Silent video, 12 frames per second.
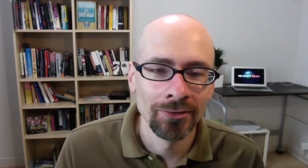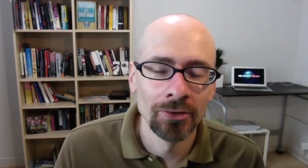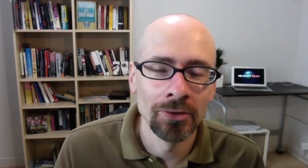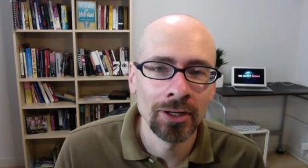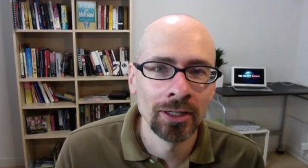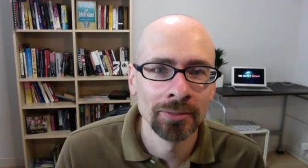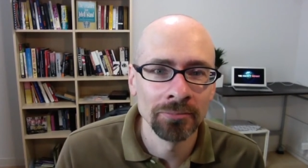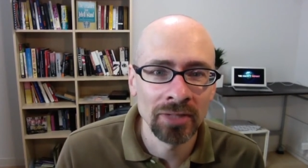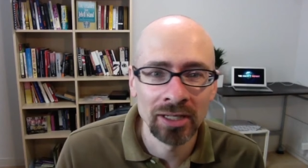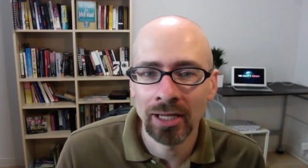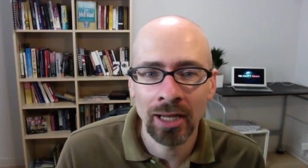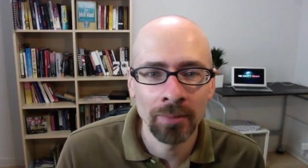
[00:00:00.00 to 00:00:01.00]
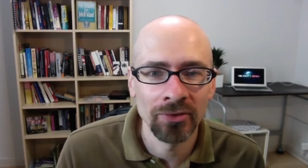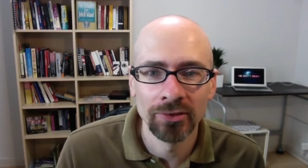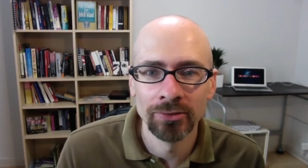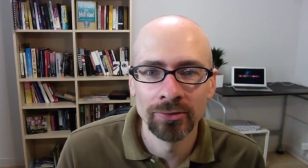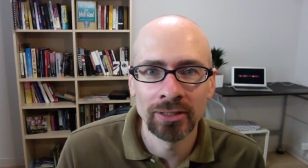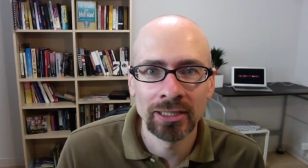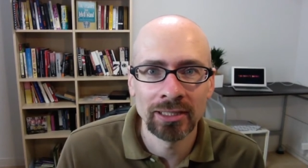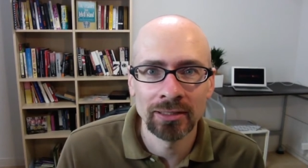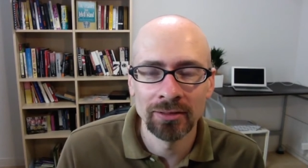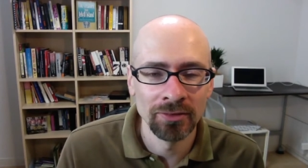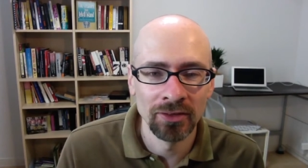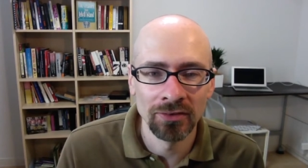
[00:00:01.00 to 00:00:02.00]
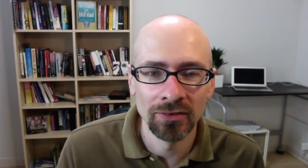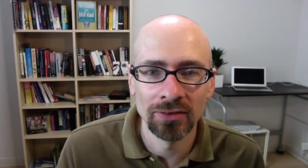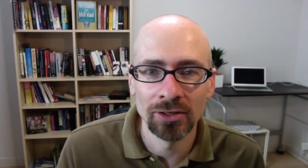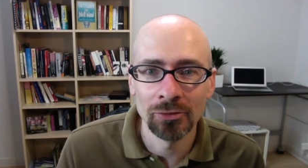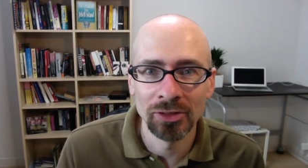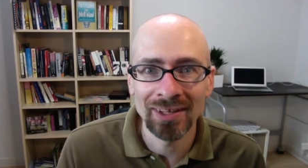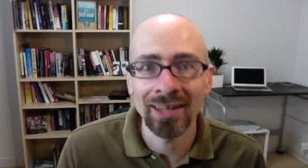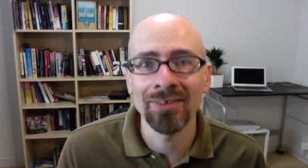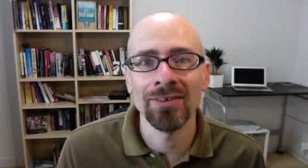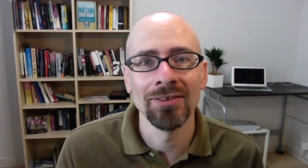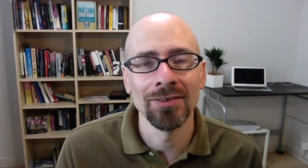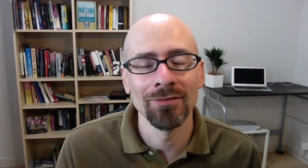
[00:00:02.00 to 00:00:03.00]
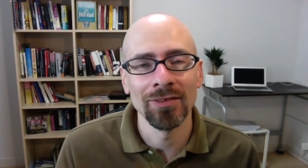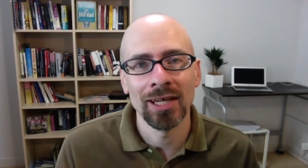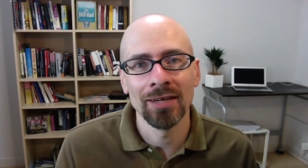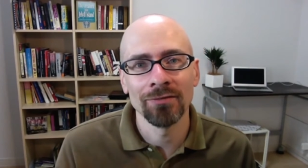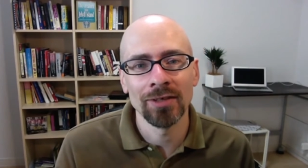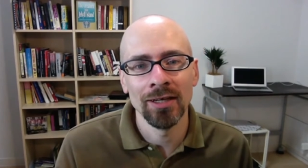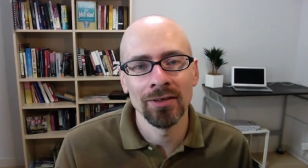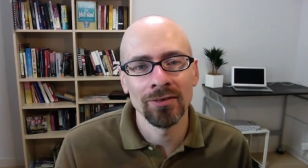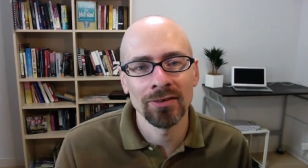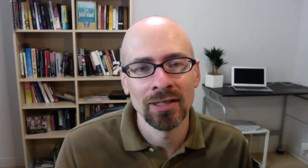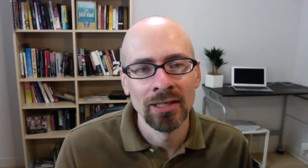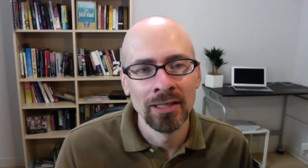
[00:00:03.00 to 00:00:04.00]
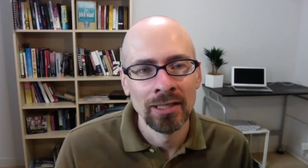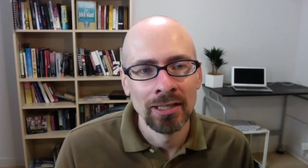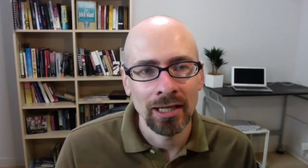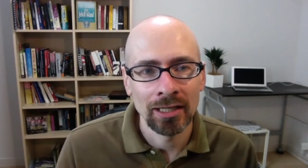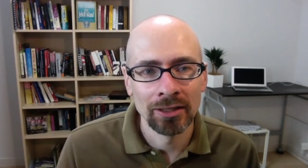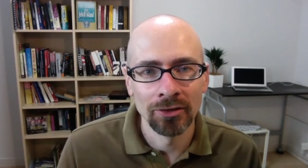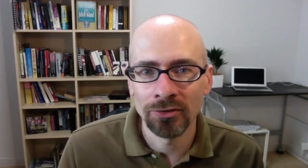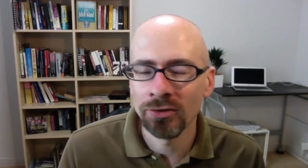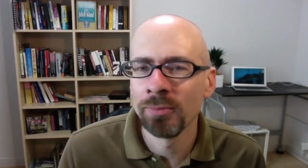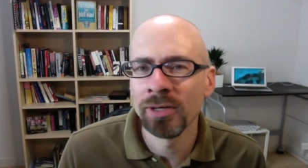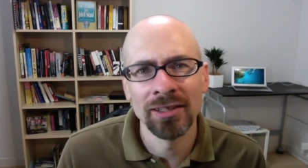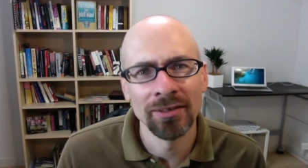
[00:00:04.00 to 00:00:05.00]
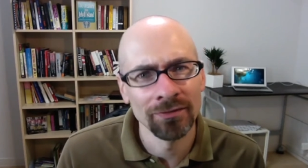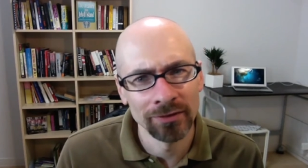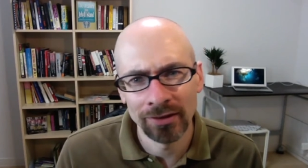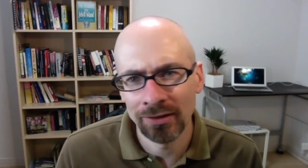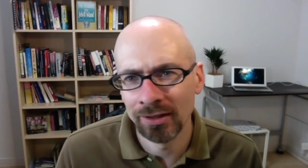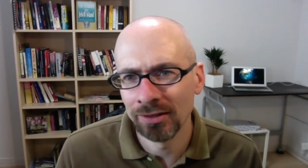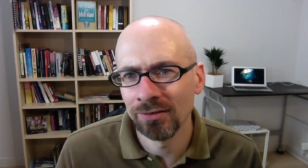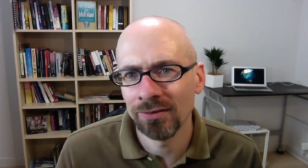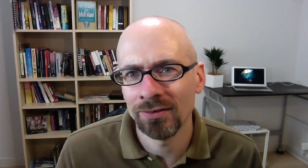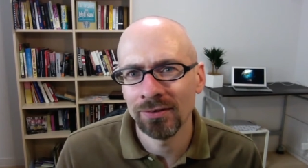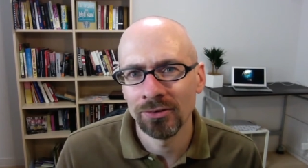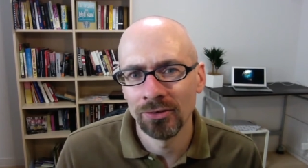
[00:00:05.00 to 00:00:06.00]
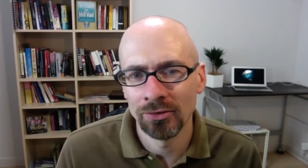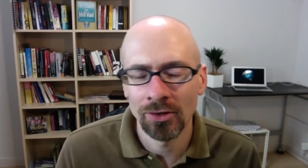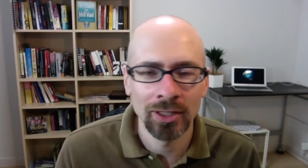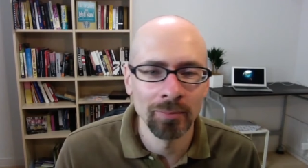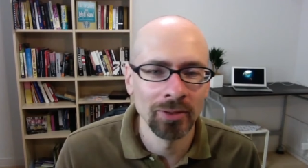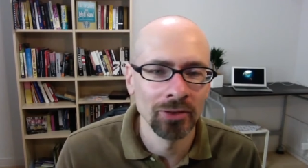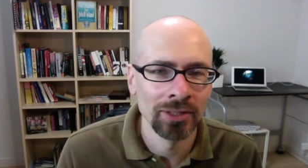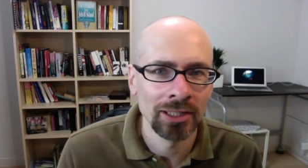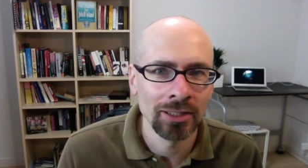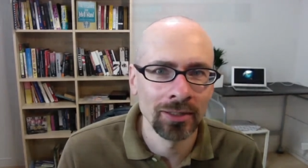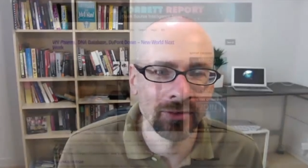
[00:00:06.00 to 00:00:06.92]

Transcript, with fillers: So um, yeah, absolutely this is the quintessence of the Kafkaesque. And there's so many different things to talk about when it